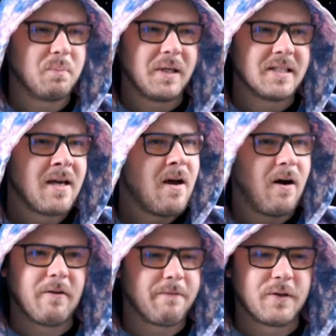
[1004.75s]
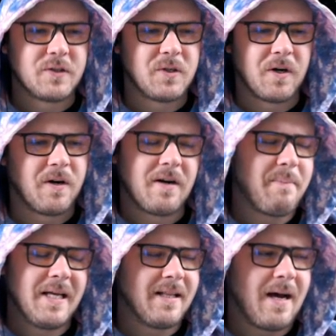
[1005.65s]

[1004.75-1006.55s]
But on the first turn, I mean,